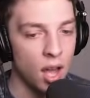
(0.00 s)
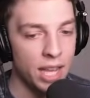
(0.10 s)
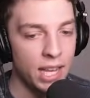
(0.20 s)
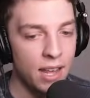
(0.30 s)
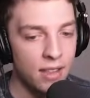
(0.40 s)
I
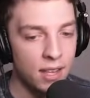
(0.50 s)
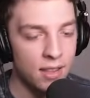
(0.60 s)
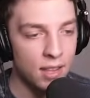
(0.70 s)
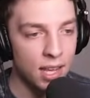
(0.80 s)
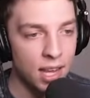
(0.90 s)
guess
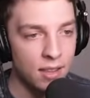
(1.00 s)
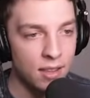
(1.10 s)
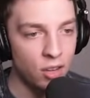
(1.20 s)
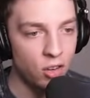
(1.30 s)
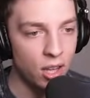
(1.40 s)
it's, I guess
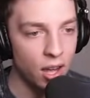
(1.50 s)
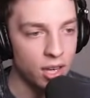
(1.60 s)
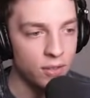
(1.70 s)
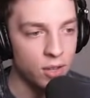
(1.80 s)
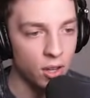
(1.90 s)
it's actually
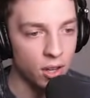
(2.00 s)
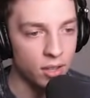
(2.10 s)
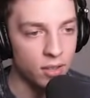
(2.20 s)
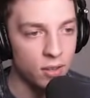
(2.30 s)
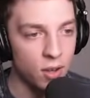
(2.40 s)
kind of
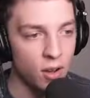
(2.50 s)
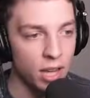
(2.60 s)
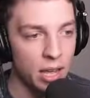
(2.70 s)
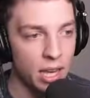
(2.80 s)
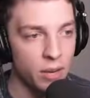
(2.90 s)
good because you can't
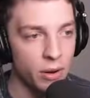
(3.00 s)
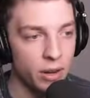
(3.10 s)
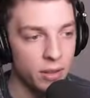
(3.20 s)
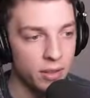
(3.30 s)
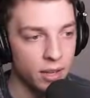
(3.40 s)
get anywhere
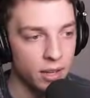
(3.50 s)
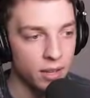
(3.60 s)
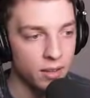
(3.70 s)
else in here.